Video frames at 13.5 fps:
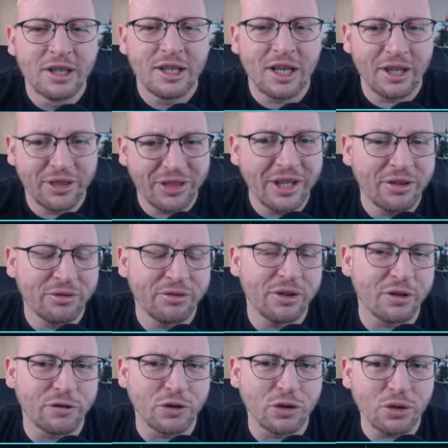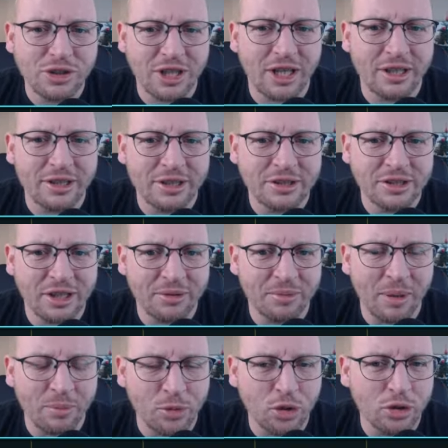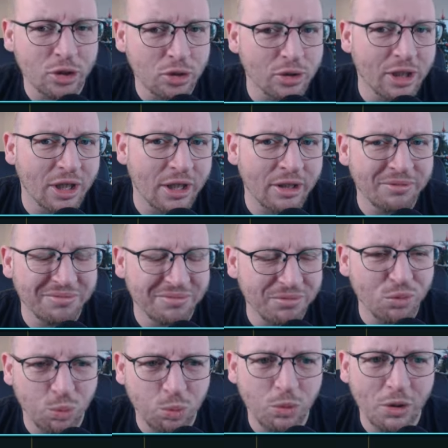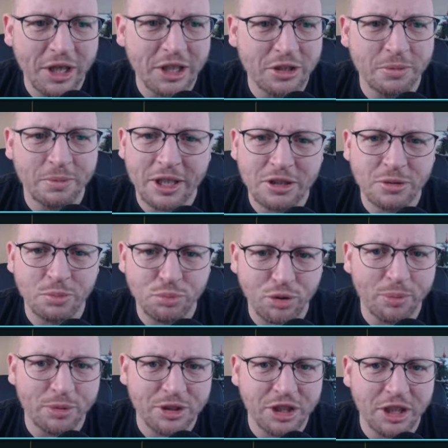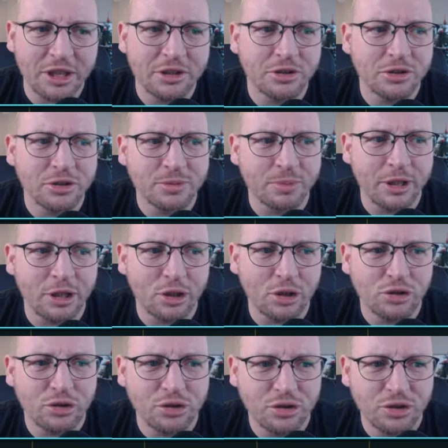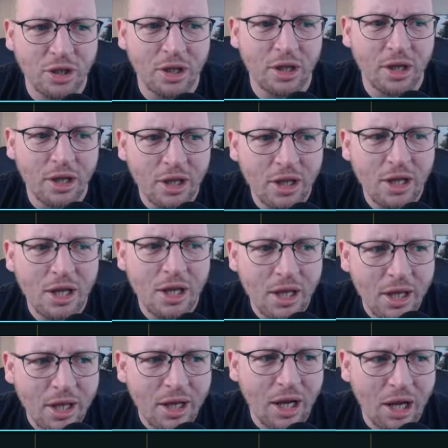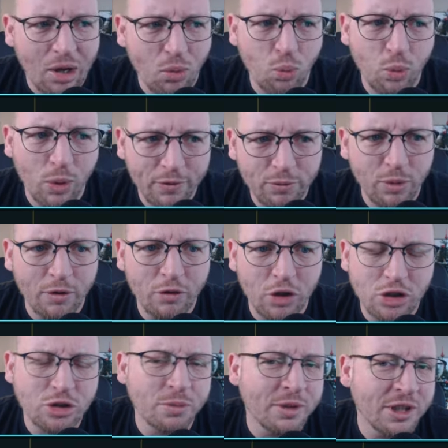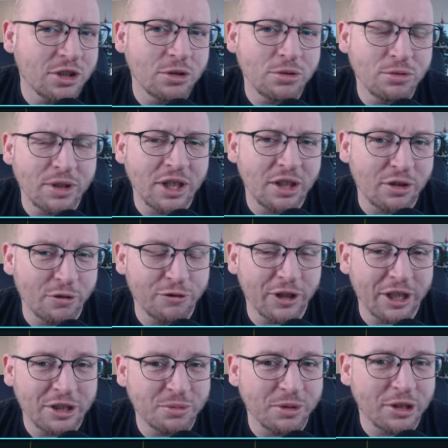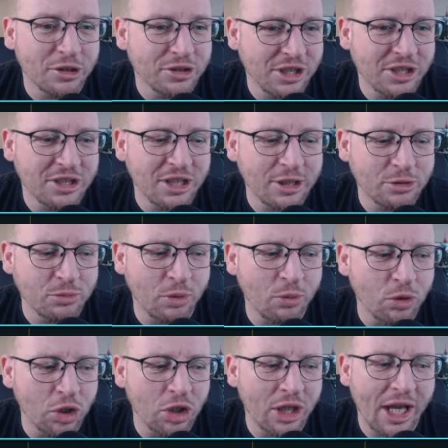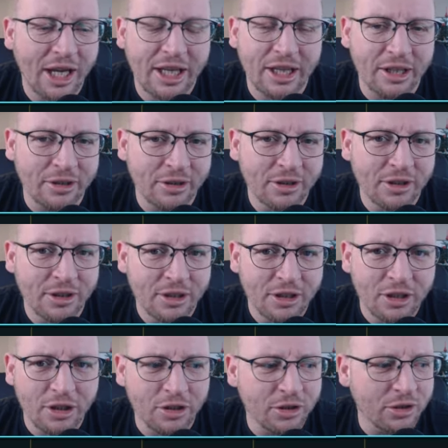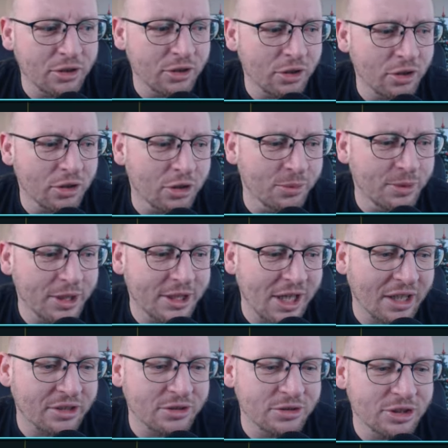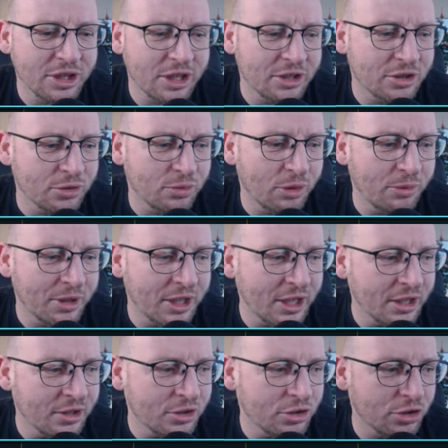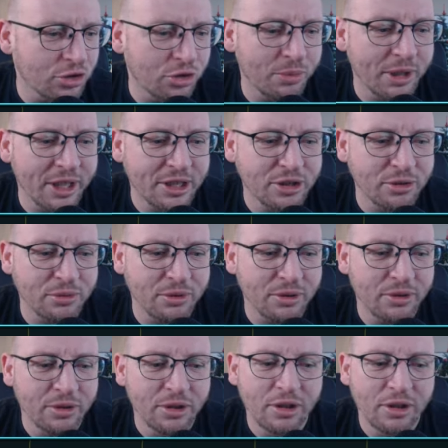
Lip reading: think 3 or 4 signings. I'm going to look and we need to make some proper changes because we've got some issues we need to fix, because this season we were lacking. And a couple of tactical changes will be needed just to make sure